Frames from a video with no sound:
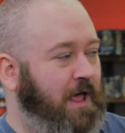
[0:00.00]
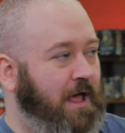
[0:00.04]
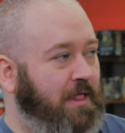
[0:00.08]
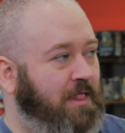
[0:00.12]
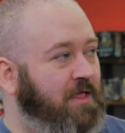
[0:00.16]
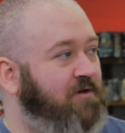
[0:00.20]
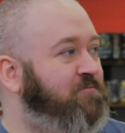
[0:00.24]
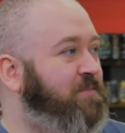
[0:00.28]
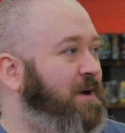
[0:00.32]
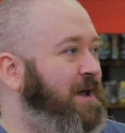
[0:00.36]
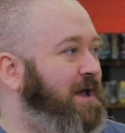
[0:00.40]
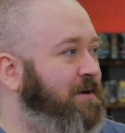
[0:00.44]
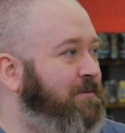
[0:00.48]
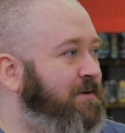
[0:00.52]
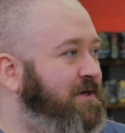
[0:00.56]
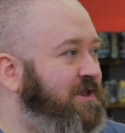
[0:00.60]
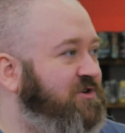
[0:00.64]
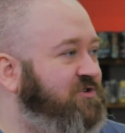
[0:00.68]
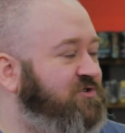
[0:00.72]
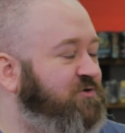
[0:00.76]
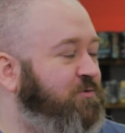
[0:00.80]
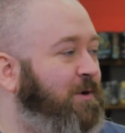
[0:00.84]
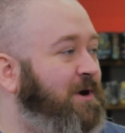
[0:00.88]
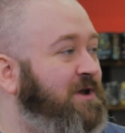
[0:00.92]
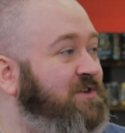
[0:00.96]
I love painting
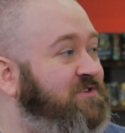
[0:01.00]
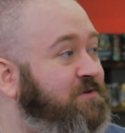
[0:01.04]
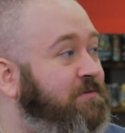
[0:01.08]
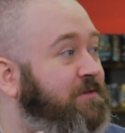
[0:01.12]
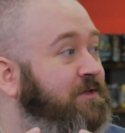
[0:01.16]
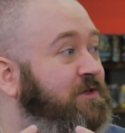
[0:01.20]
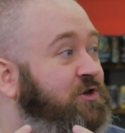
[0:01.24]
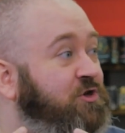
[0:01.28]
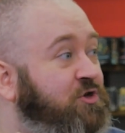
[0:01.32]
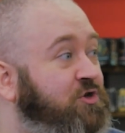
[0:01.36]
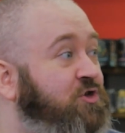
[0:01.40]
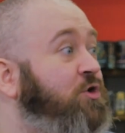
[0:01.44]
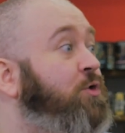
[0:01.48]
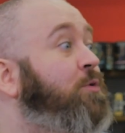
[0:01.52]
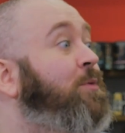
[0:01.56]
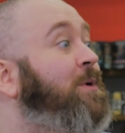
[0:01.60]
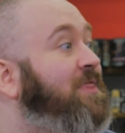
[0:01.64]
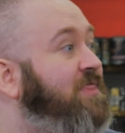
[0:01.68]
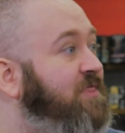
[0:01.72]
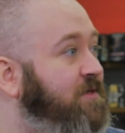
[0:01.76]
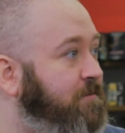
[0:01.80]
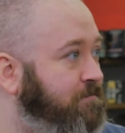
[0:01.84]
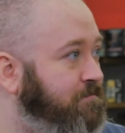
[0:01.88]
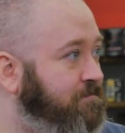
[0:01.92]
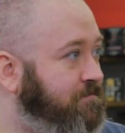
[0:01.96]
miniatures. I wanted something to do
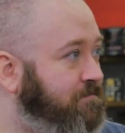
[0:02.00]
with them.